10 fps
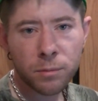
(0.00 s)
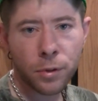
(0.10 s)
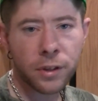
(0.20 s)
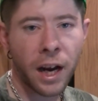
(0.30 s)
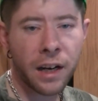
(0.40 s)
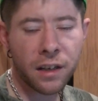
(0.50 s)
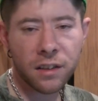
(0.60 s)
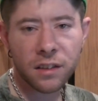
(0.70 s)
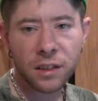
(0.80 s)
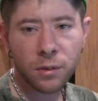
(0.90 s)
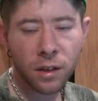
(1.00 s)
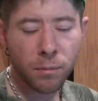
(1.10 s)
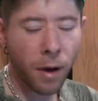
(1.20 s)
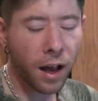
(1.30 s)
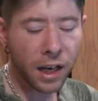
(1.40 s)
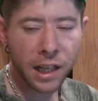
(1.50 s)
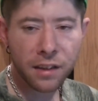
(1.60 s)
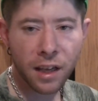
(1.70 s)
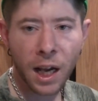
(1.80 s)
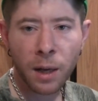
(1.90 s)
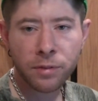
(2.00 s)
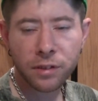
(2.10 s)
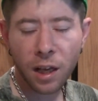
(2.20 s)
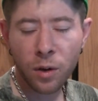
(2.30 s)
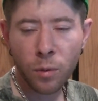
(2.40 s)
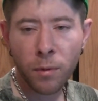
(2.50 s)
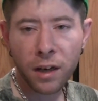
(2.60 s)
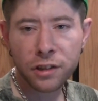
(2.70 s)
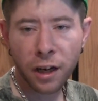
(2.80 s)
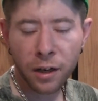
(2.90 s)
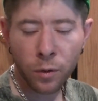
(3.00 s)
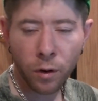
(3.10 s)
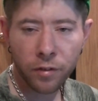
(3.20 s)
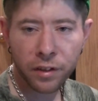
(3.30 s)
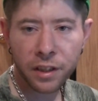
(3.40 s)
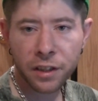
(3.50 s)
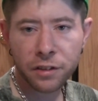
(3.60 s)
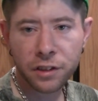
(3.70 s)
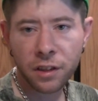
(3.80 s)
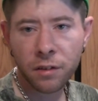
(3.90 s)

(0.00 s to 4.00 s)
pertaining to, well, about anything I've said on my channel over the years,